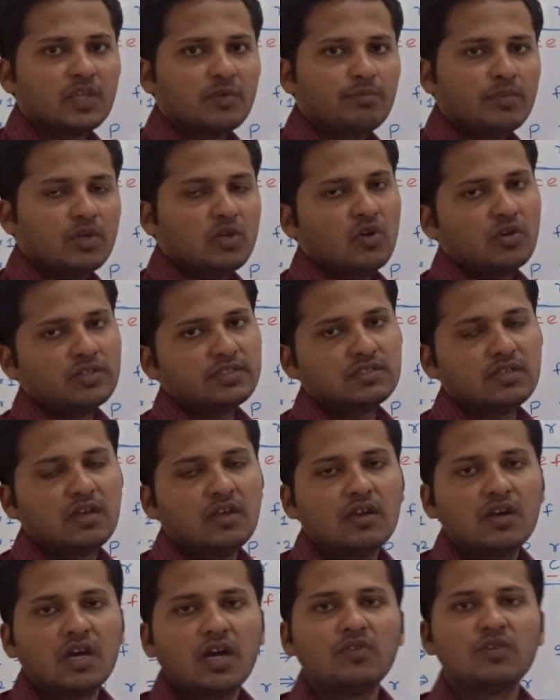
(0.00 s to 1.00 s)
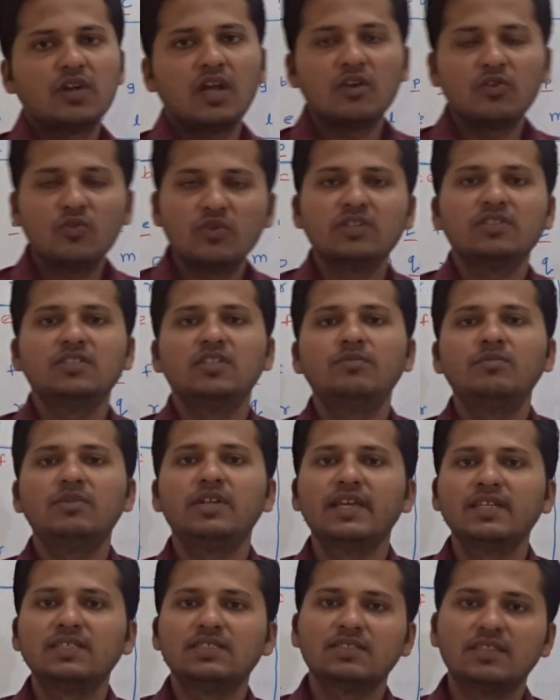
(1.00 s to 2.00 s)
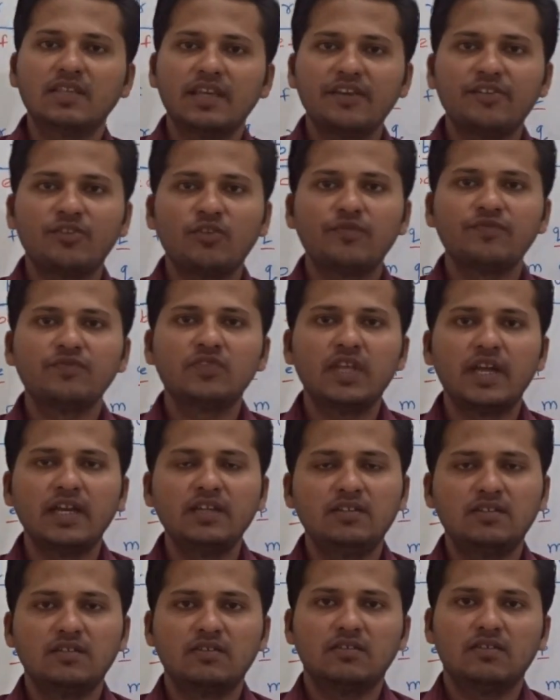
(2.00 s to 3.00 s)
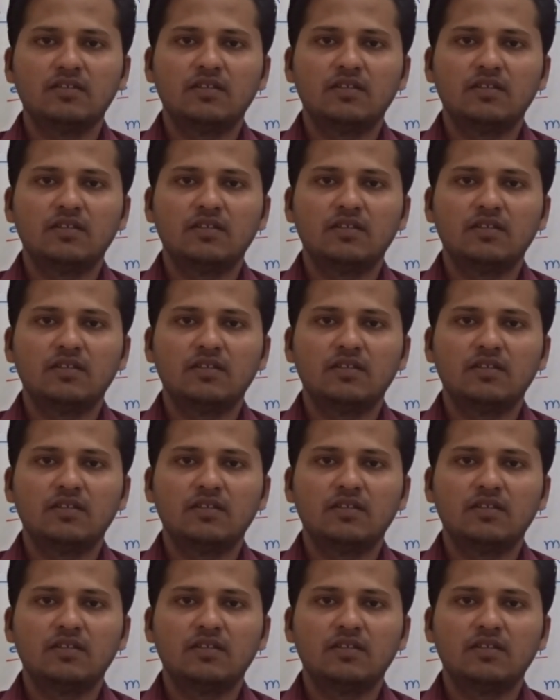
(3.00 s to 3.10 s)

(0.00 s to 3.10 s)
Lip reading: because our algorithm takes care of that